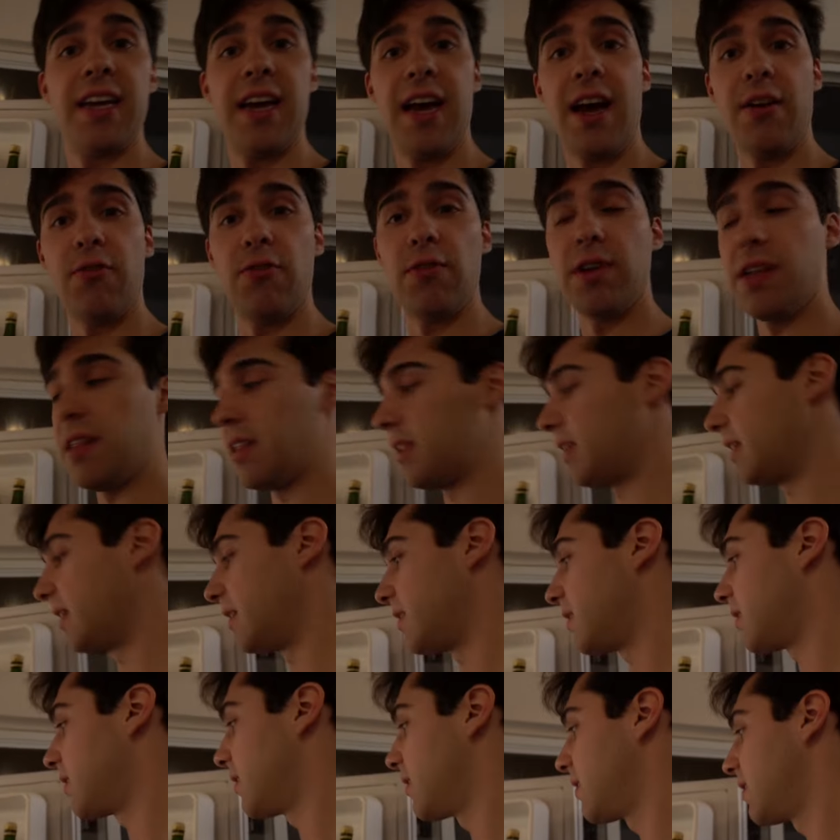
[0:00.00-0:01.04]
have one of
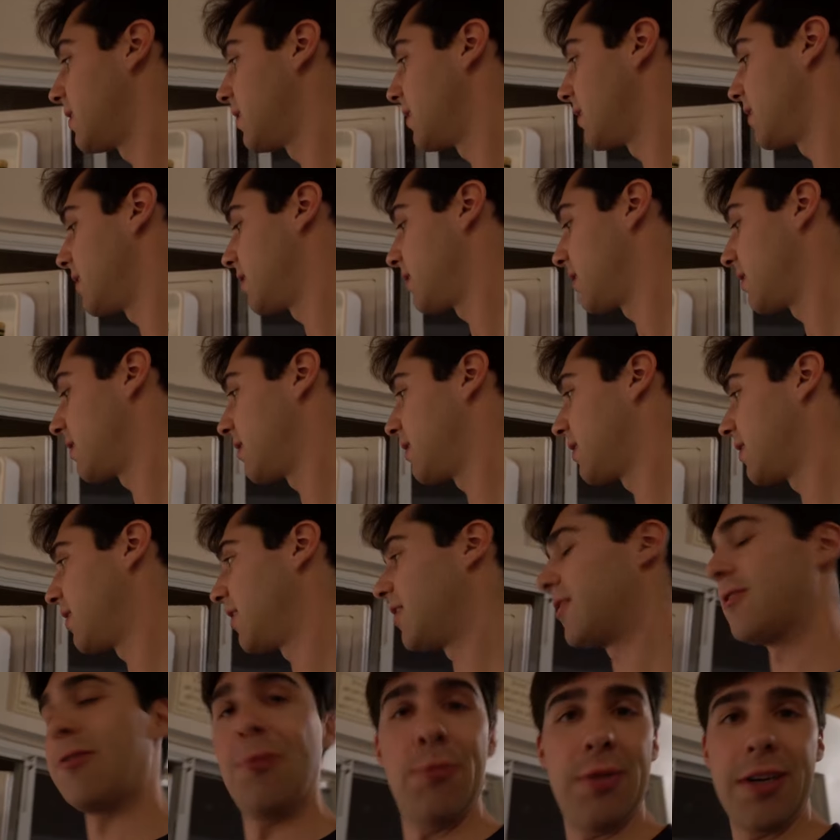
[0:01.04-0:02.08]
these.
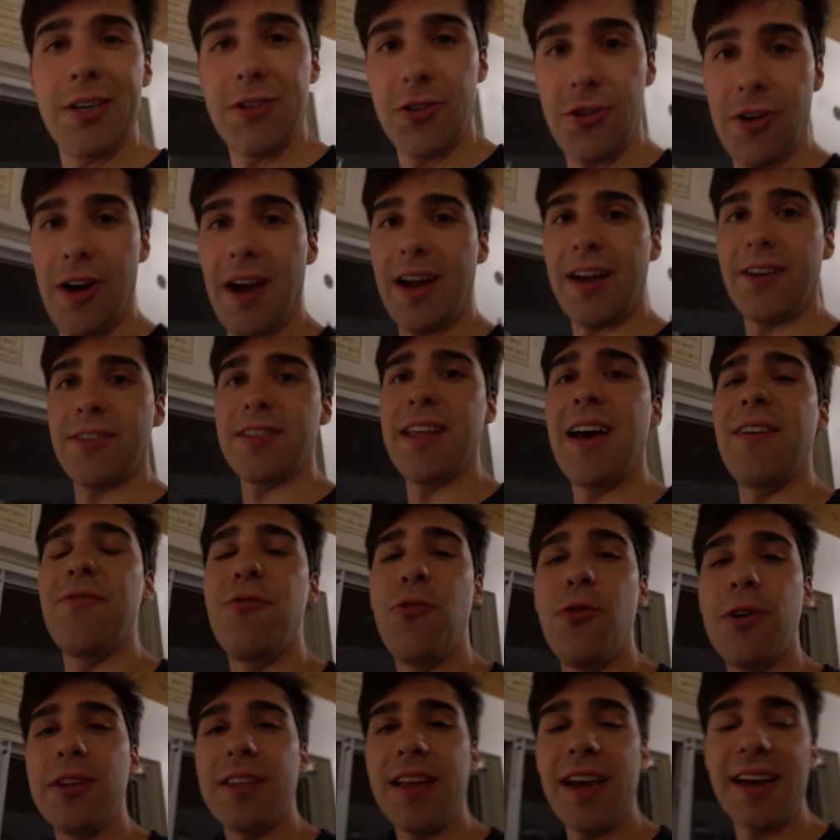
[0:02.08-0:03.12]
So we can try out that
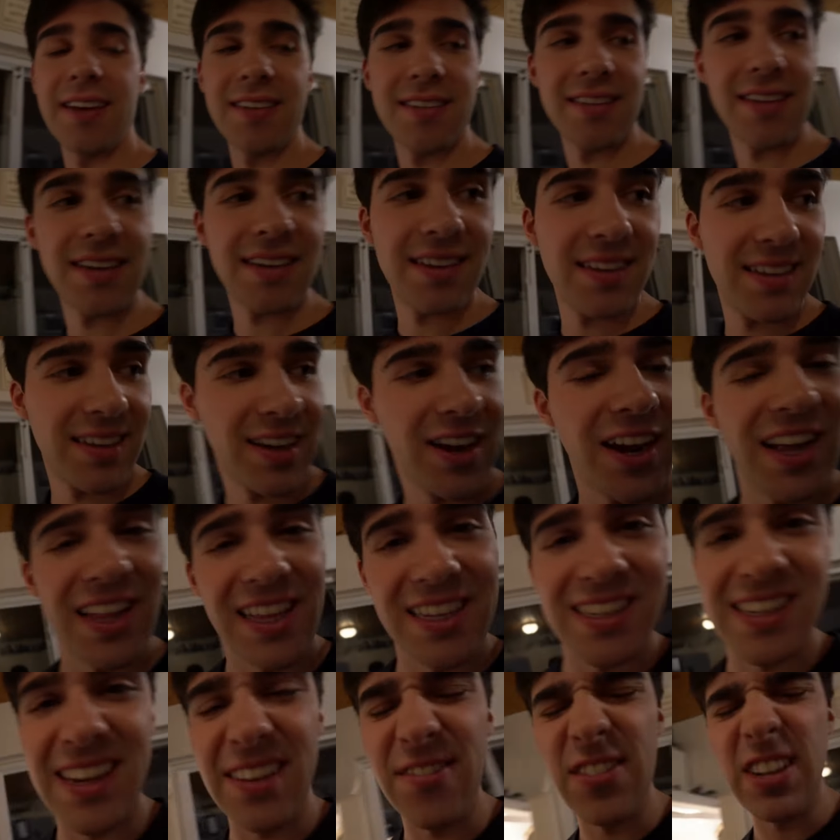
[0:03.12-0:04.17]
vortex thing. All right,
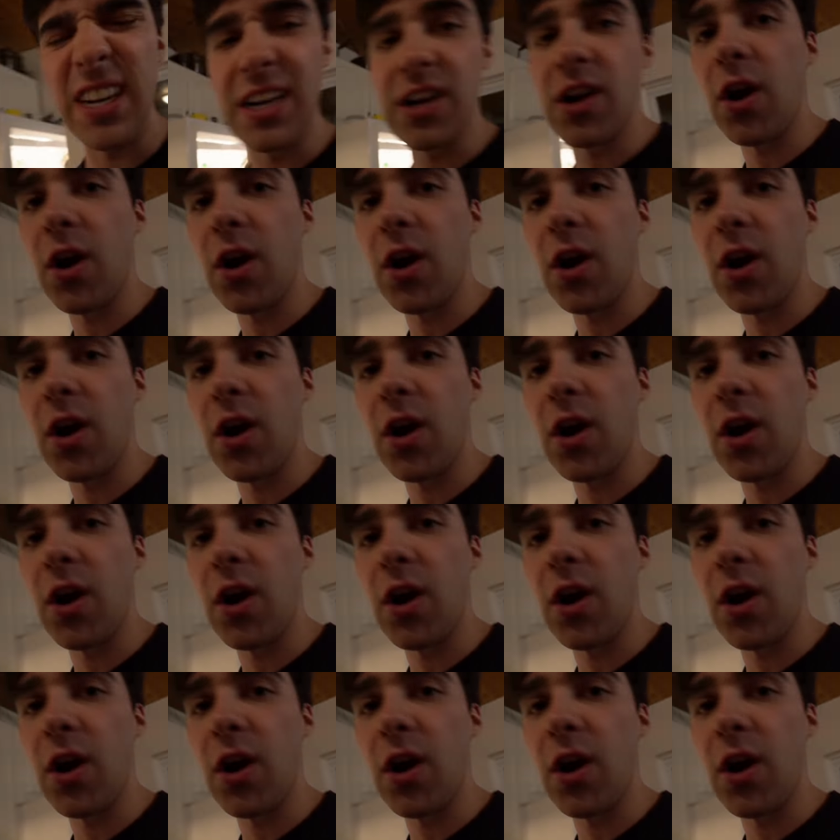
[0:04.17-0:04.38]
let's give it a